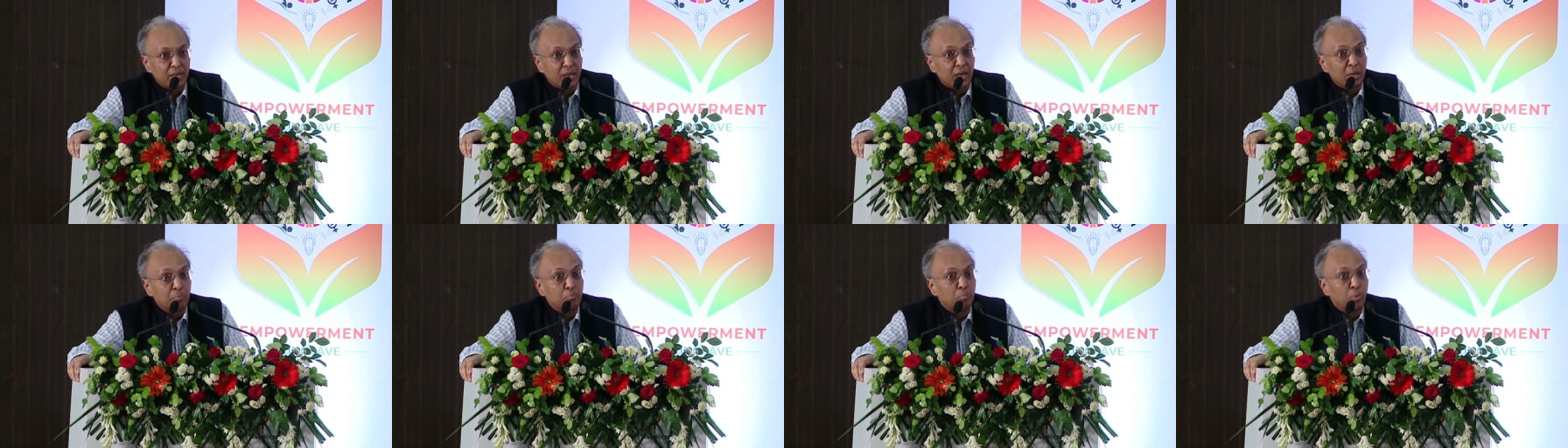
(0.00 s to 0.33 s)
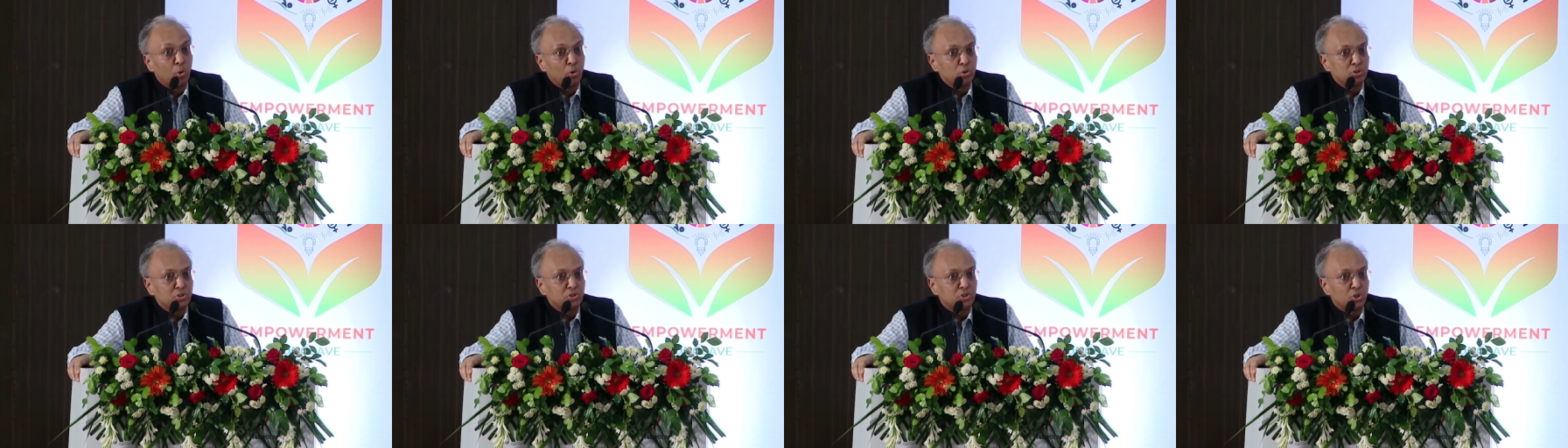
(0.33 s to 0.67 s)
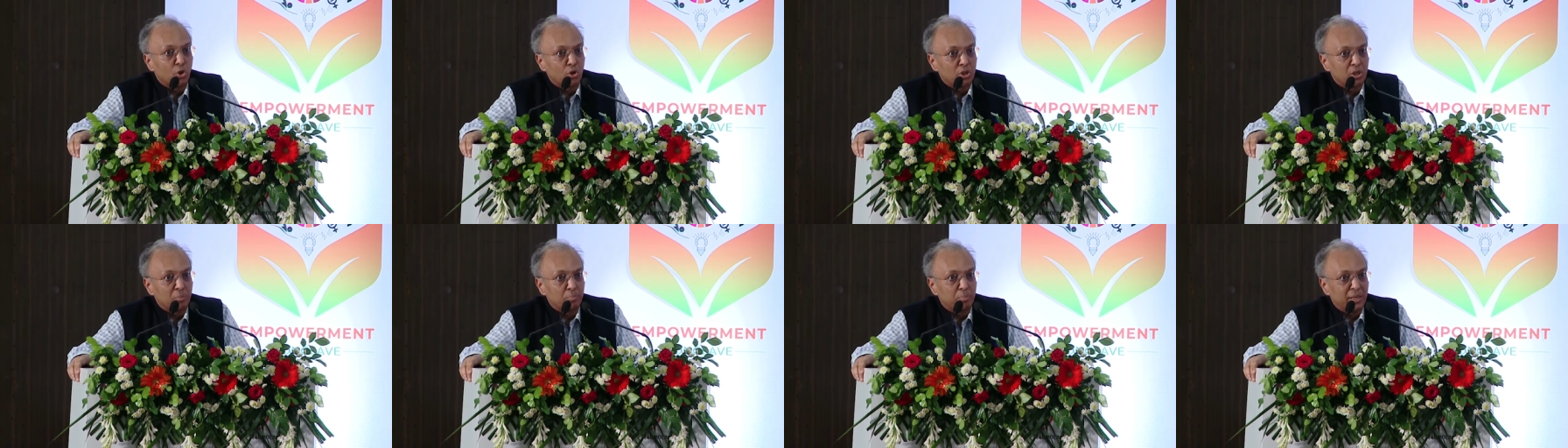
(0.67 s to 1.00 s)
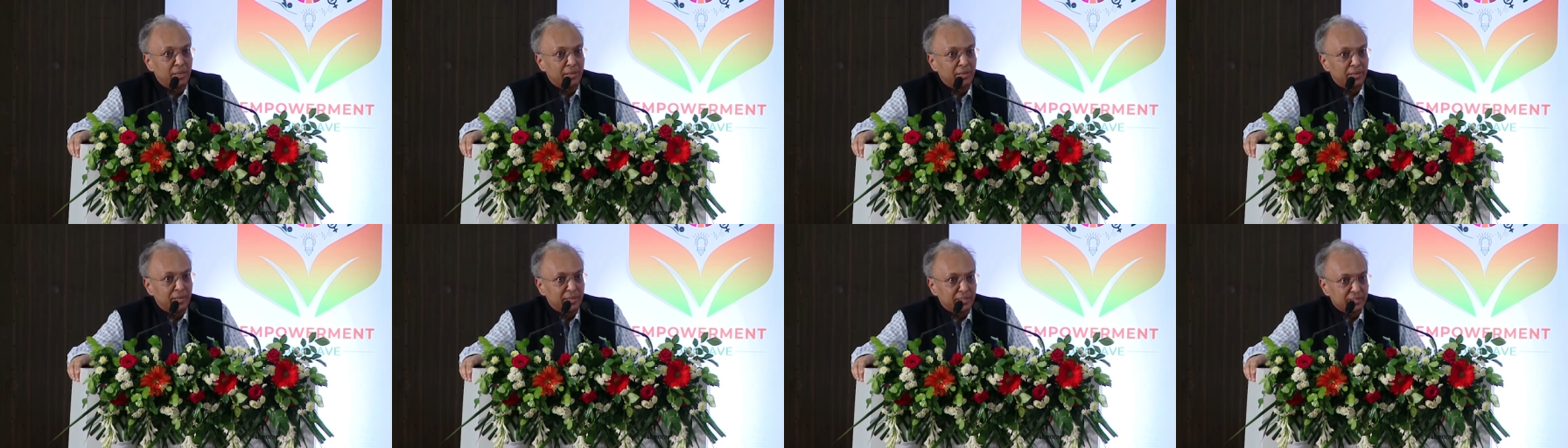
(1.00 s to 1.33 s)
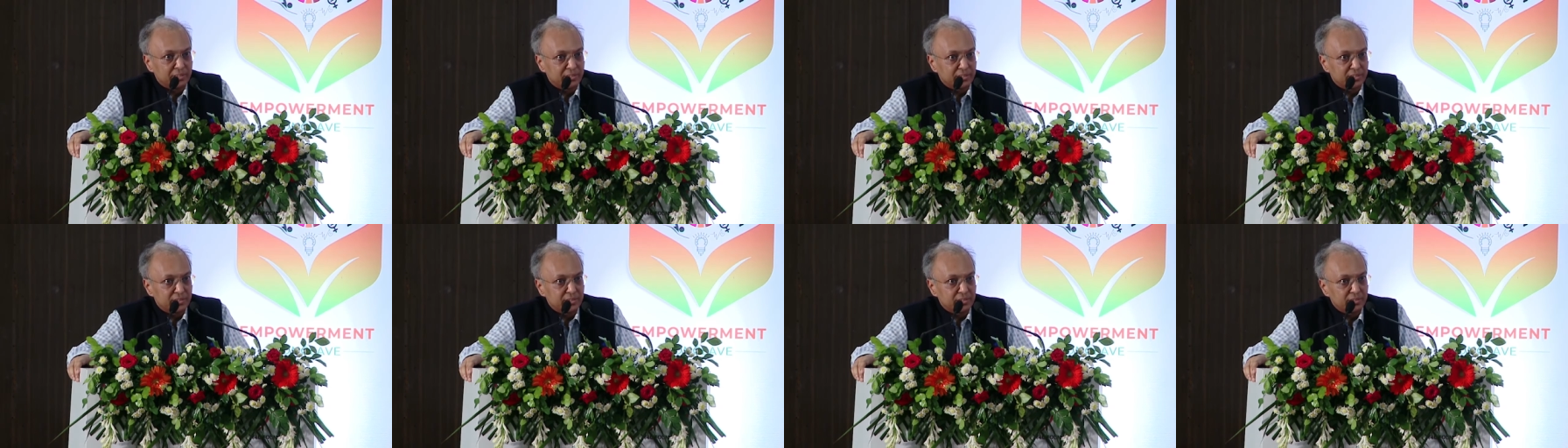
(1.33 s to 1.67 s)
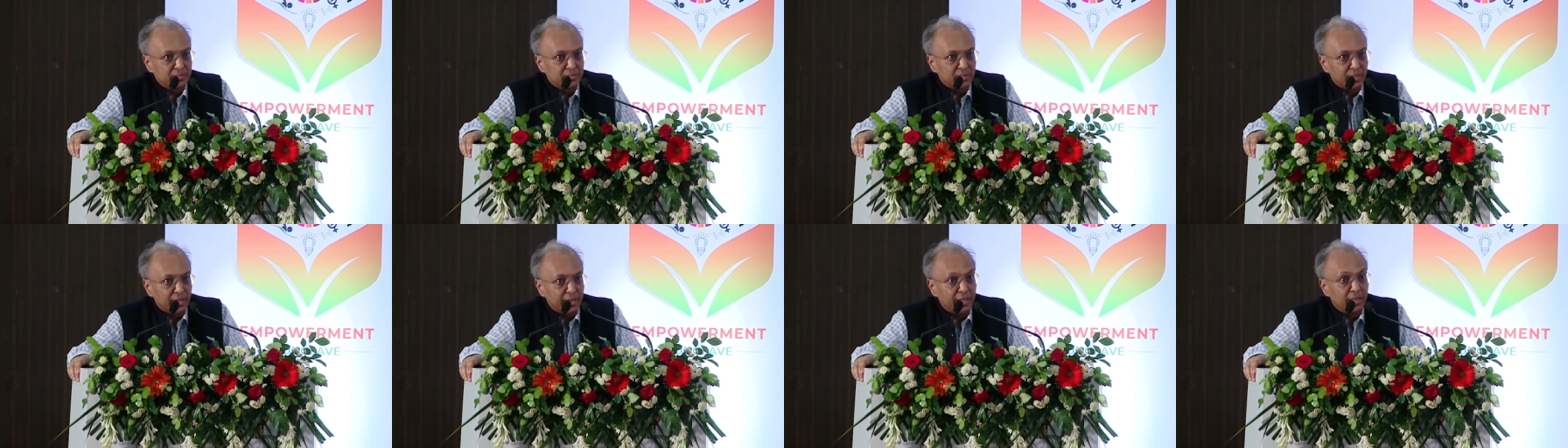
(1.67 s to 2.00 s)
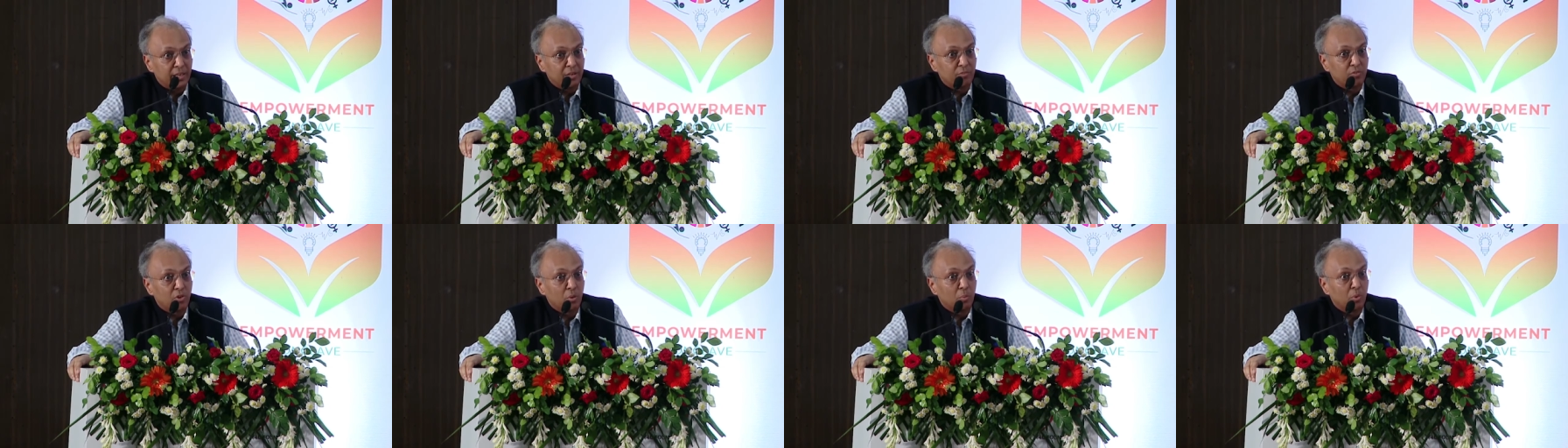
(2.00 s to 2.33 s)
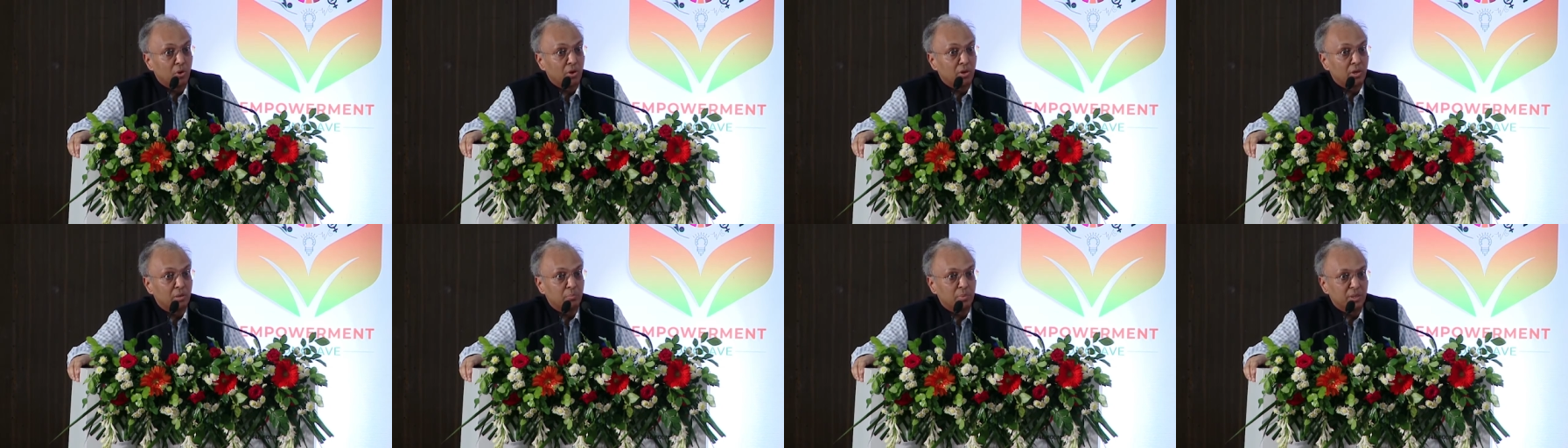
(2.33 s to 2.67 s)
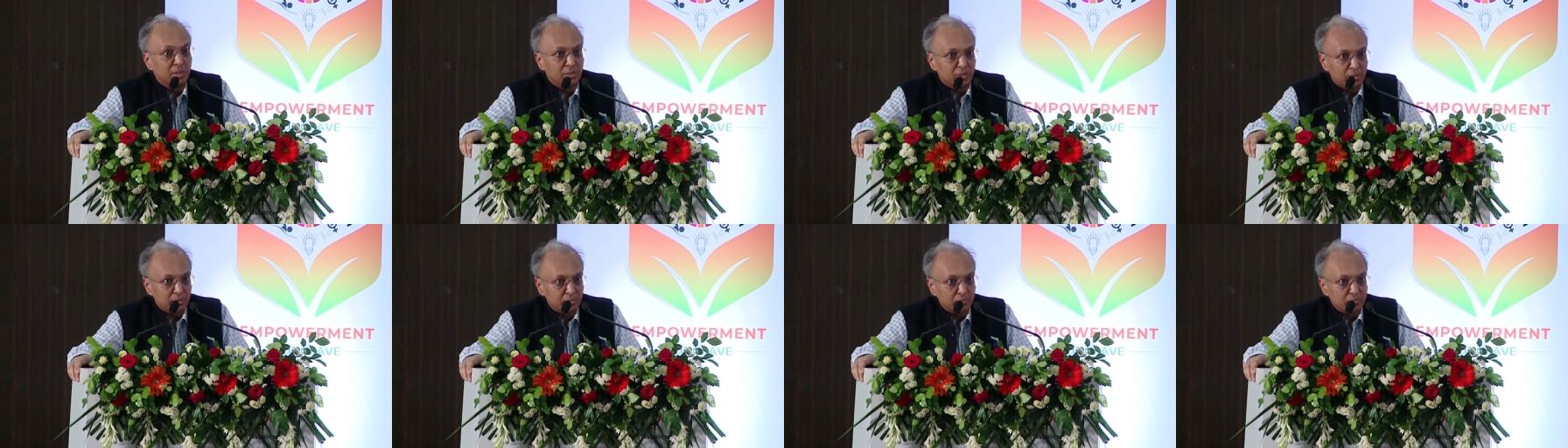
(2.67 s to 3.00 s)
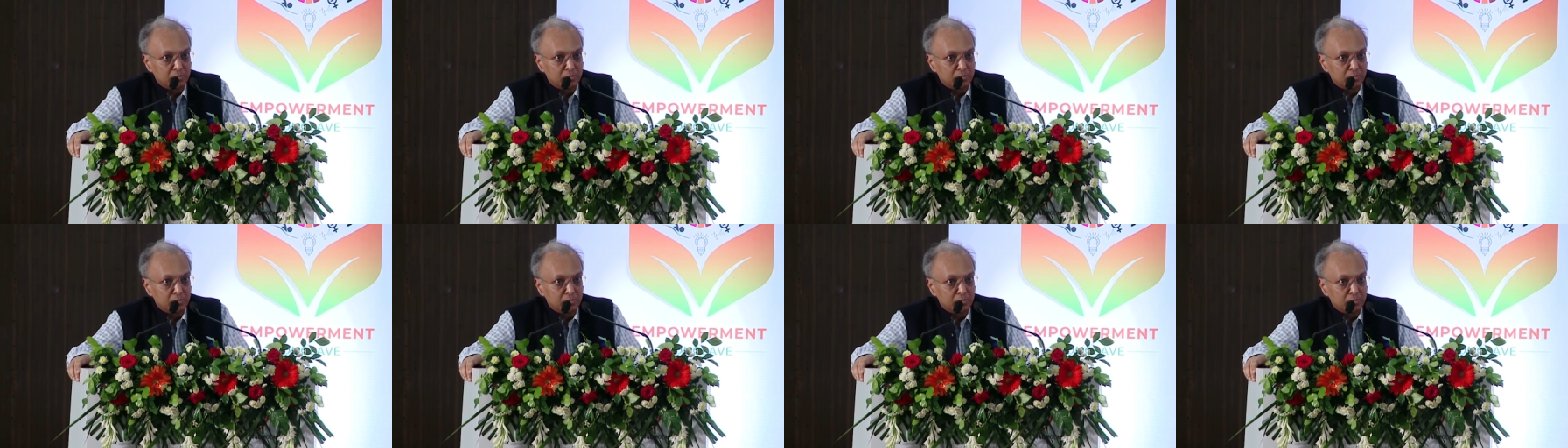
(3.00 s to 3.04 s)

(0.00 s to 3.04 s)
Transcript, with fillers: are both dollar billionaires hailing from Aurangabad.